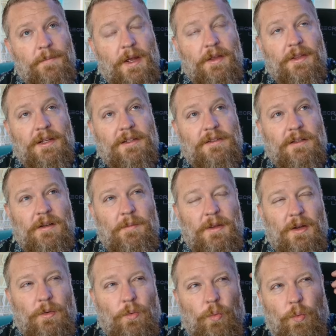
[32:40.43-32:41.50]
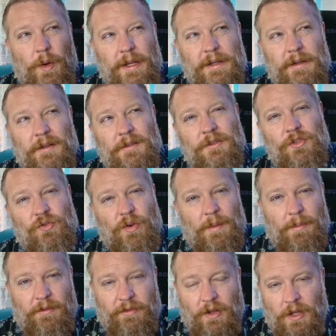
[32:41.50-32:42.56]
I think it's going to be a weird
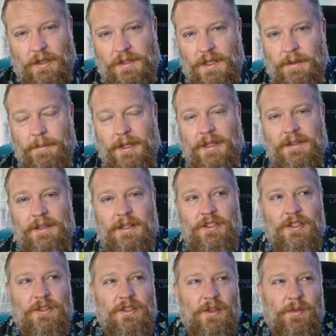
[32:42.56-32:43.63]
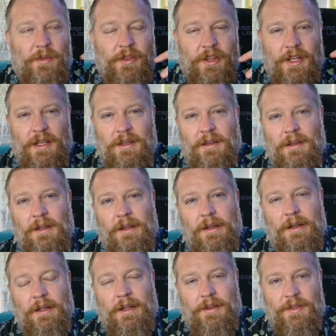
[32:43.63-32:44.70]
drip of content because I just don't think
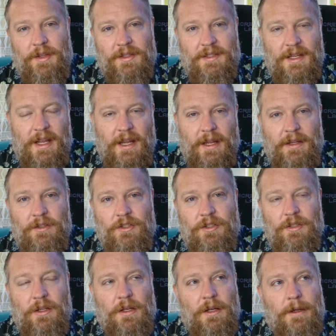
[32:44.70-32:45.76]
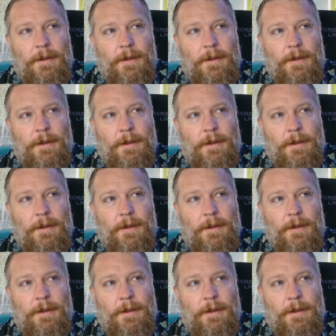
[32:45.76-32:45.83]
in this age,